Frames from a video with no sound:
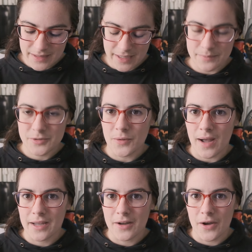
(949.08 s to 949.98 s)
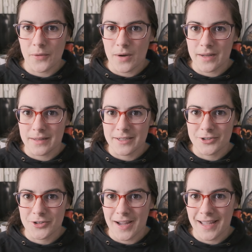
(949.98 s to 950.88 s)
Um, so I got one to
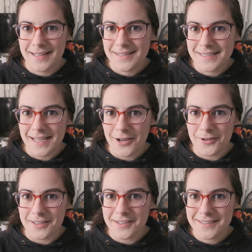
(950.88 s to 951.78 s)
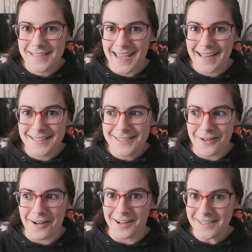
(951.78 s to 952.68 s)
try it and see how it looks, and it's
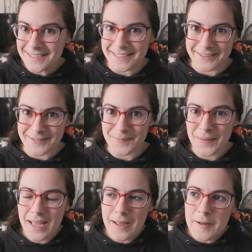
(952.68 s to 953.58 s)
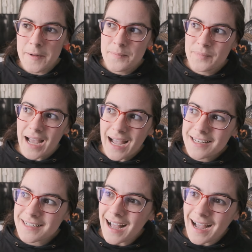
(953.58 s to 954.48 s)
awesome. i
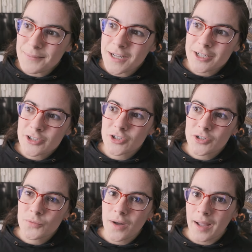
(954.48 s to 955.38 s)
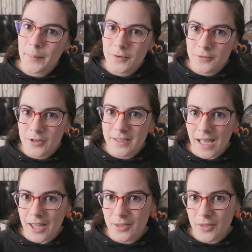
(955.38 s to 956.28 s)
I'm not sure what I prefer
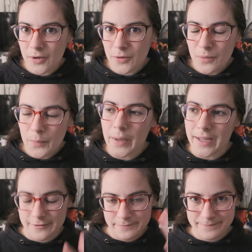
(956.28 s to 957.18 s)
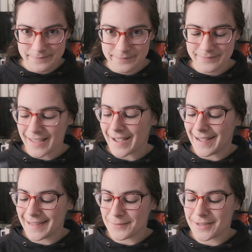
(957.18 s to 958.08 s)
yet though, but
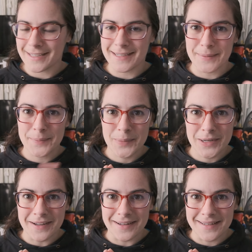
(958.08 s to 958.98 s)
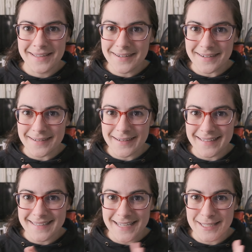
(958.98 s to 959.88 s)
I am gonna put it on here
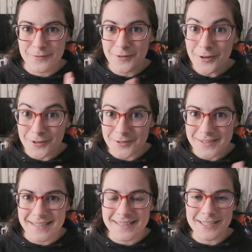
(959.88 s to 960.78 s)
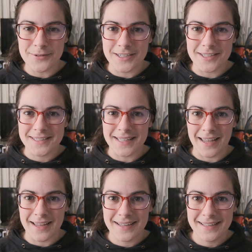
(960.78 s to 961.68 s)
and take some photos and see what it looks
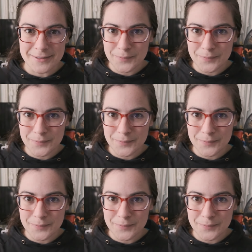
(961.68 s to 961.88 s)
like